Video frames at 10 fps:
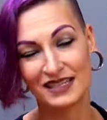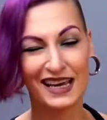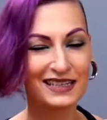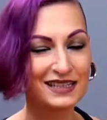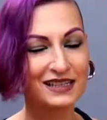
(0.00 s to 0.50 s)

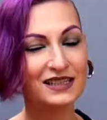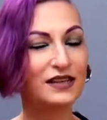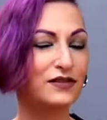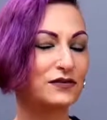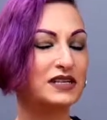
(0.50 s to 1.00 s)

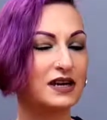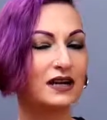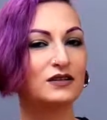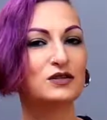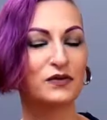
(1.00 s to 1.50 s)
Technically 3
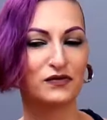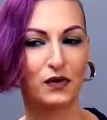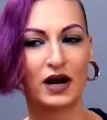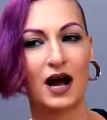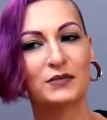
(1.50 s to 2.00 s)
titles, but
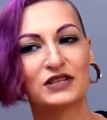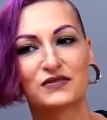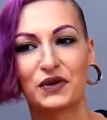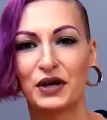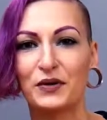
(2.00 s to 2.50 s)
4 comics
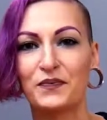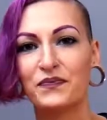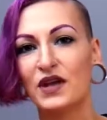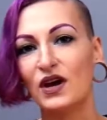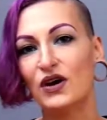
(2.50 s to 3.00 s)
for you.
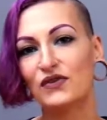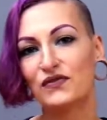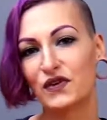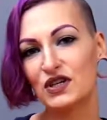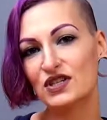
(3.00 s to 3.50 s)

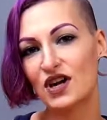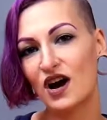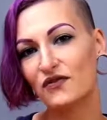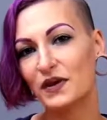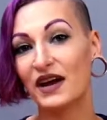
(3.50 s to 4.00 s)
First off, we